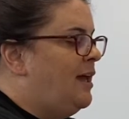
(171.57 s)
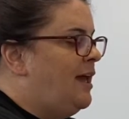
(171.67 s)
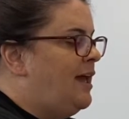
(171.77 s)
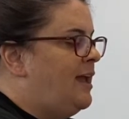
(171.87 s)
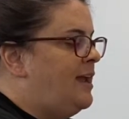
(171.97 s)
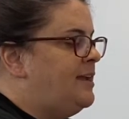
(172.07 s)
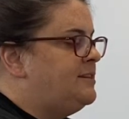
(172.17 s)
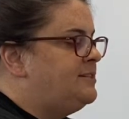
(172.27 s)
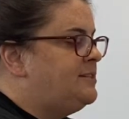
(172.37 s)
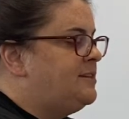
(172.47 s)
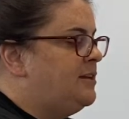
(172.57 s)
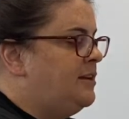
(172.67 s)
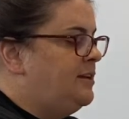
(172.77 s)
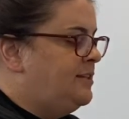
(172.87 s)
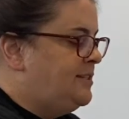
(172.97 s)
eight,
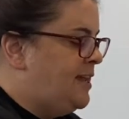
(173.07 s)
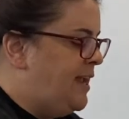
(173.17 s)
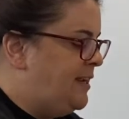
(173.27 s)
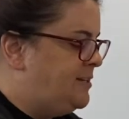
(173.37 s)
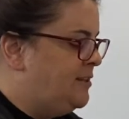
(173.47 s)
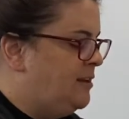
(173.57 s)
date,